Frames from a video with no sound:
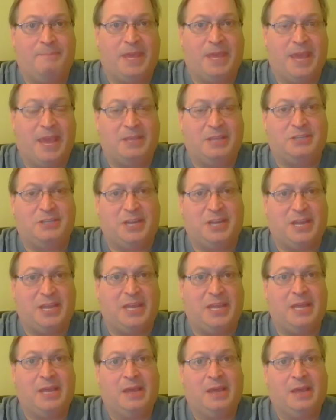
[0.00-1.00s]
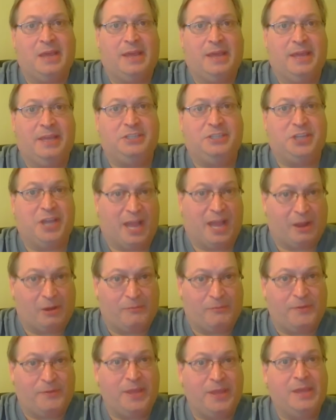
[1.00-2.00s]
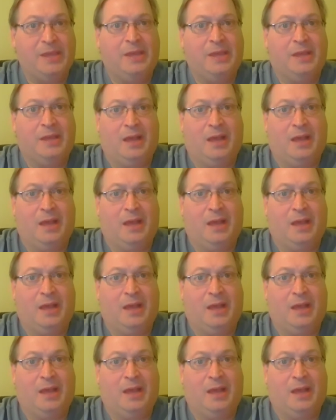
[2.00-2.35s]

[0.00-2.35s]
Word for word: PhD in geography,